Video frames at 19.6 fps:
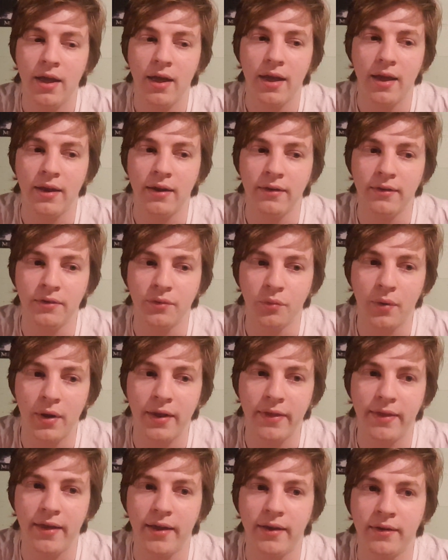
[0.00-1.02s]
and in a way
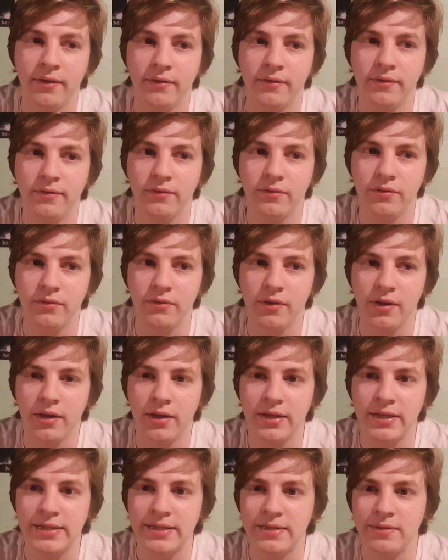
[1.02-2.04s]
that
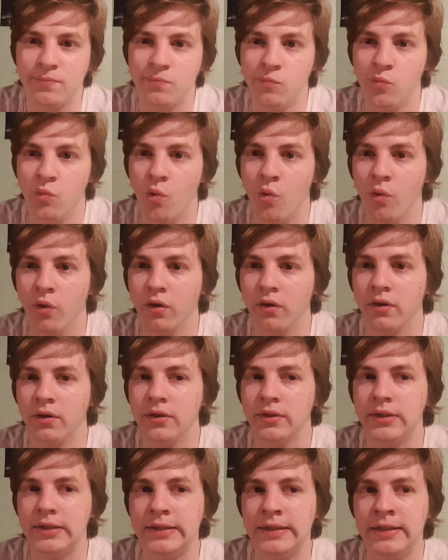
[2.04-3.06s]
is
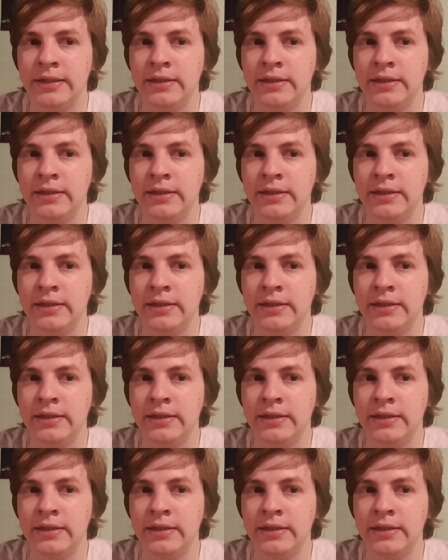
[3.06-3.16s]
more